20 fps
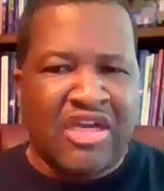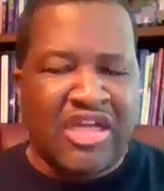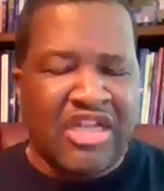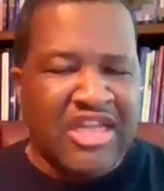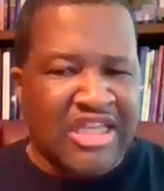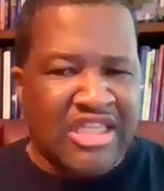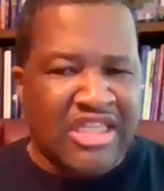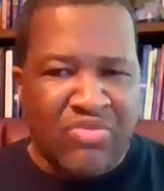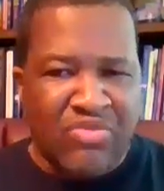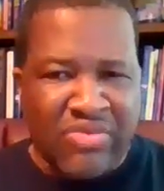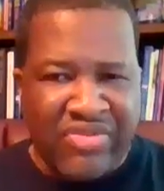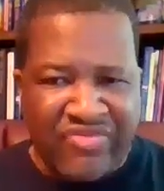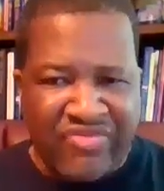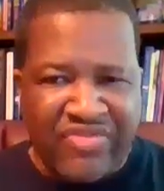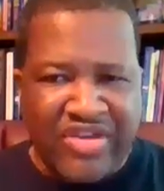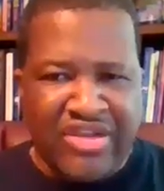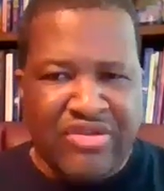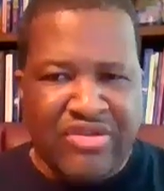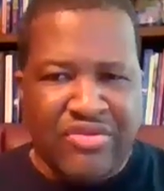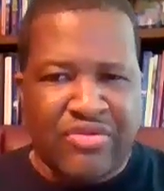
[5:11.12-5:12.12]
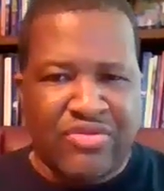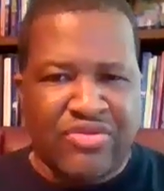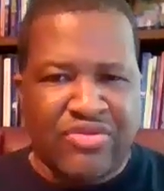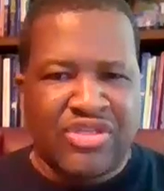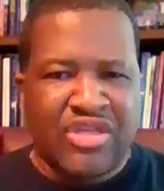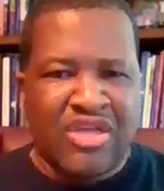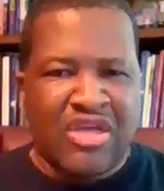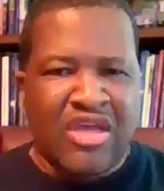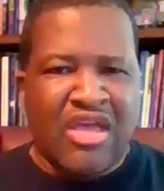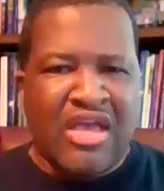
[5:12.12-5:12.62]
connecting with
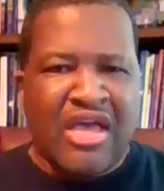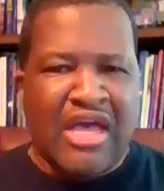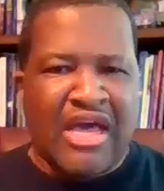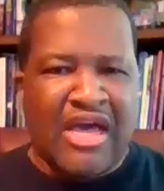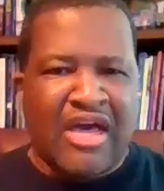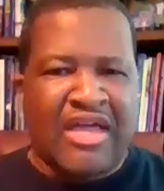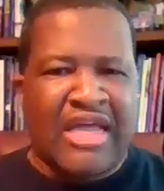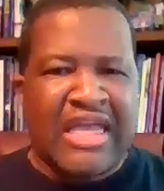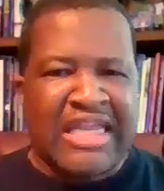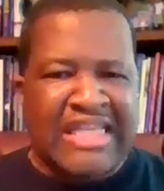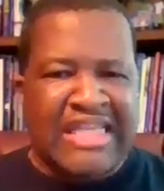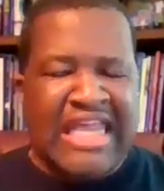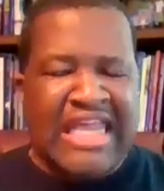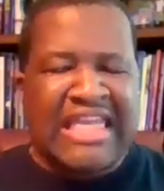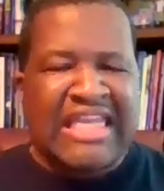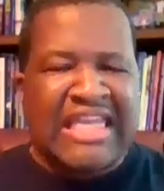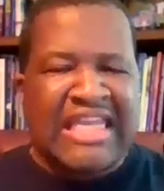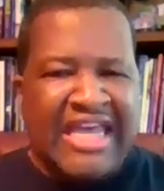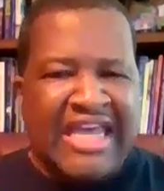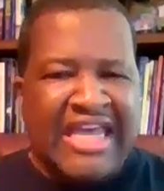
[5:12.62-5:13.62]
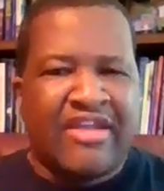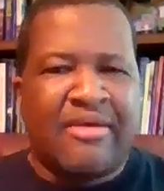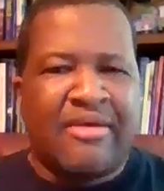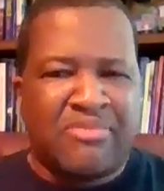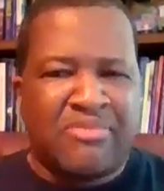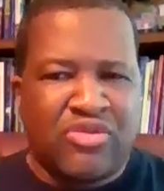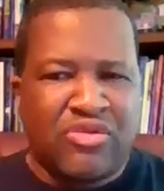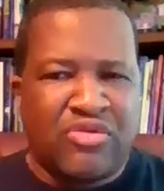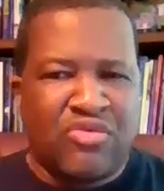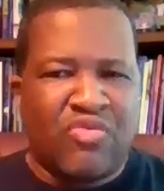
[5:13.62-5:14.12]
vendors, and that led
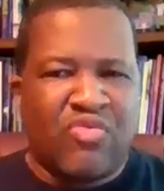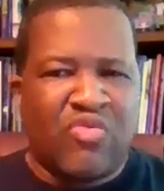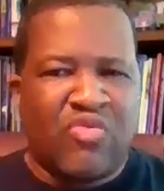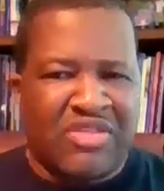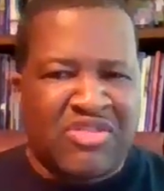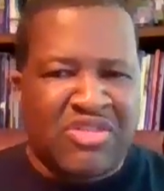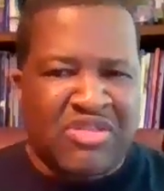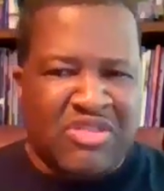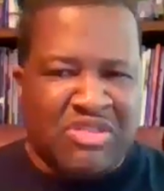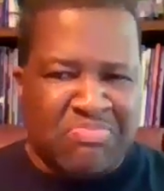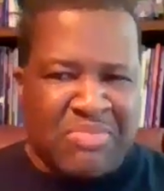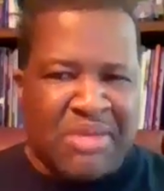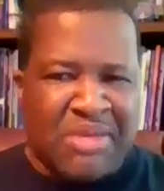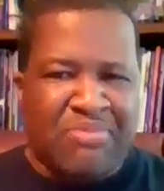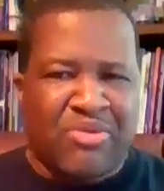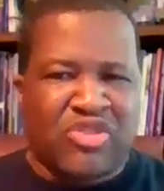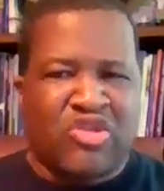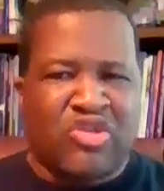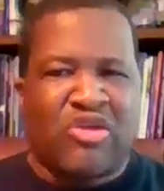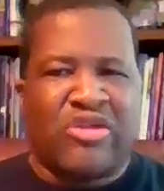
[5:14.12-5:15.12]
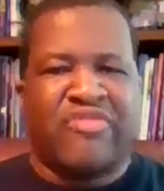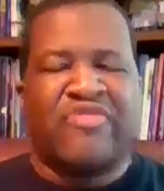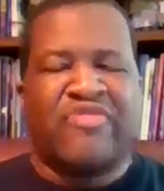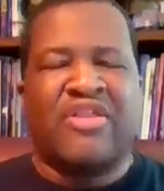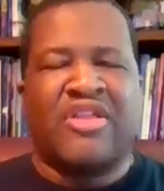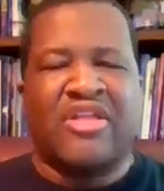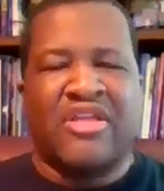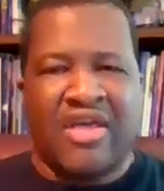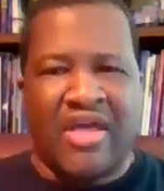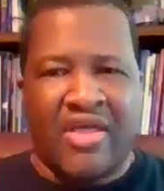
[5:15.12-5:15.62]
up to once people started
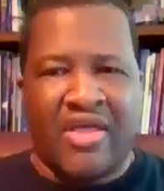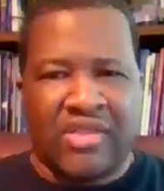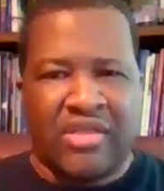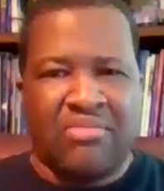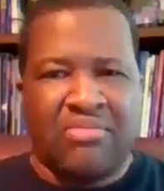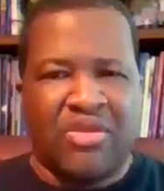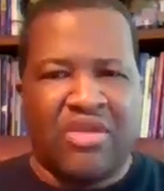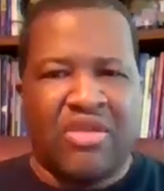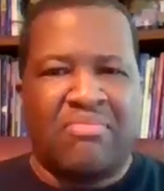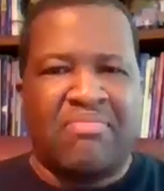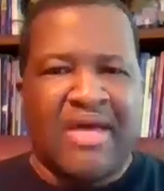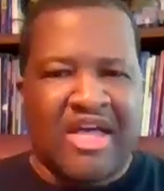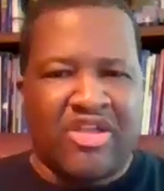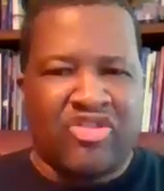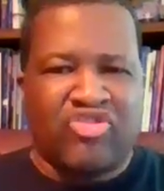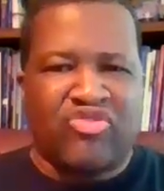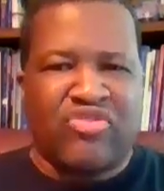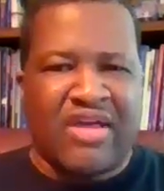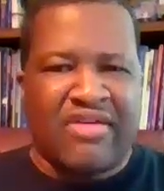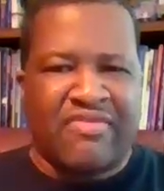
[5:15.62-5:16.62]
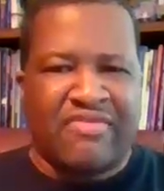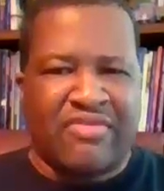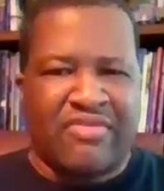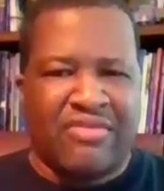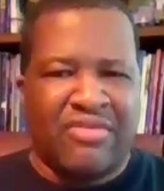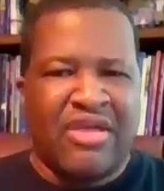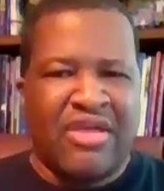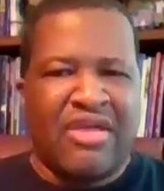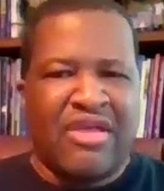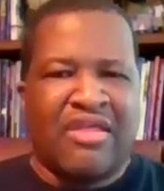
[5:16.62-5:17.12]
feeling comfortable about
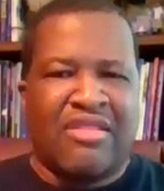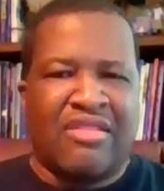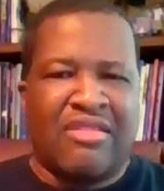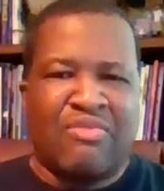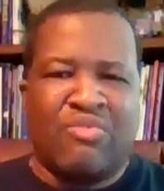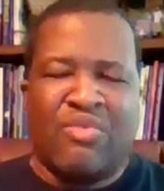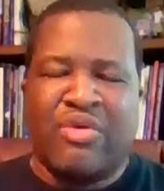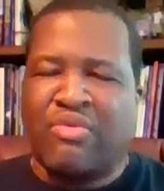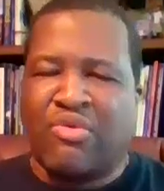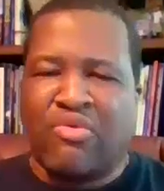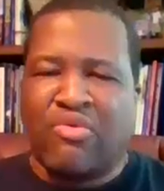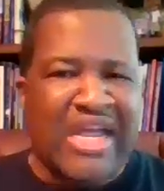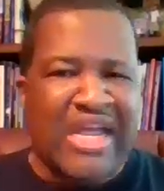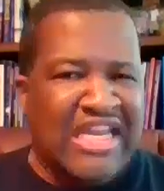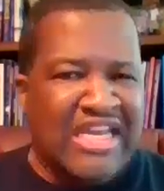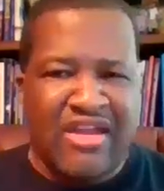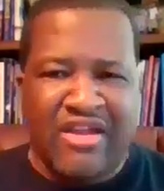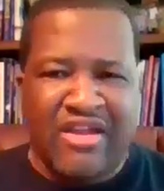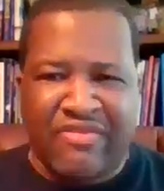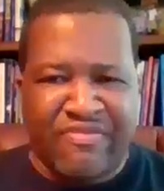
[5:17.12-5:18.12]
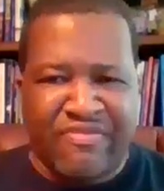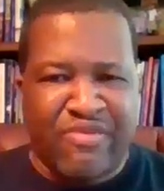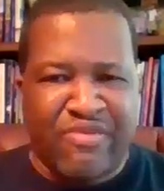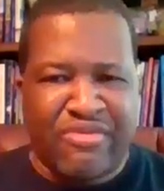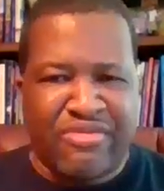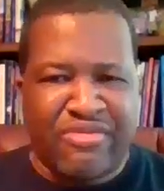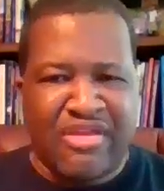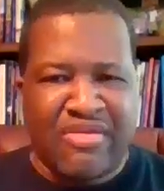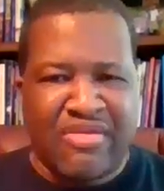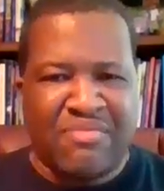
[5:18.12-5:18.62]
travel, we were right here
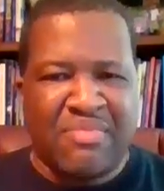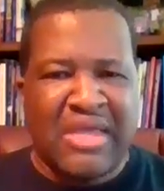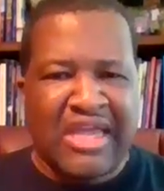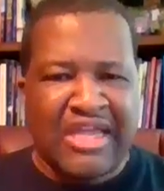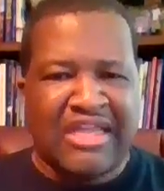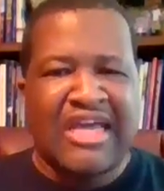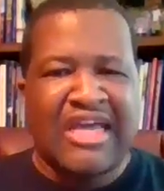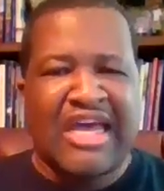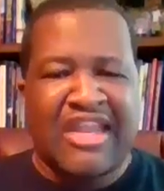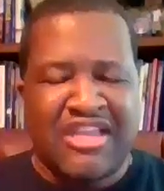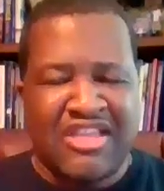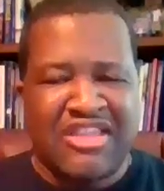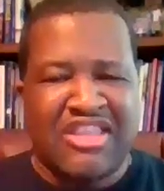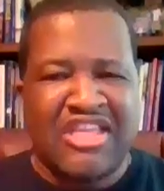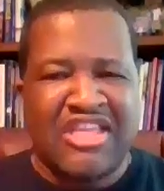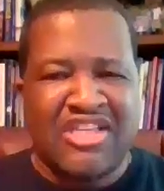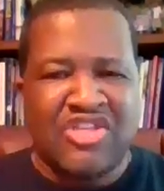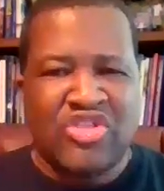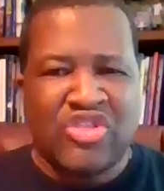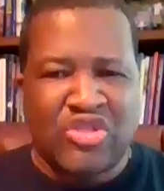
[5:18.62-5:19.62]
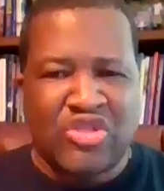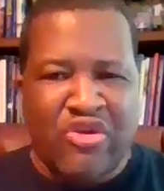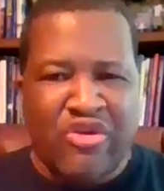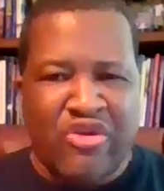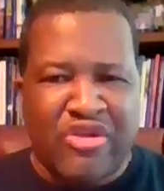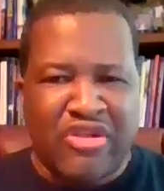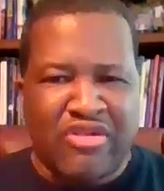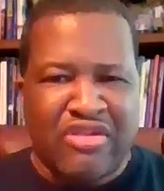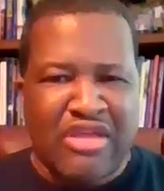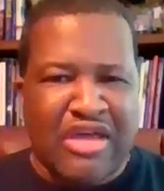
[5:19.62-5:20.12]
for them and got things
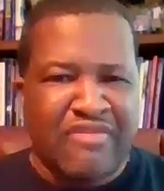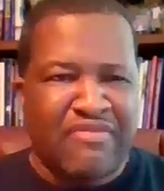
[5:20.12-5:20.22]
started.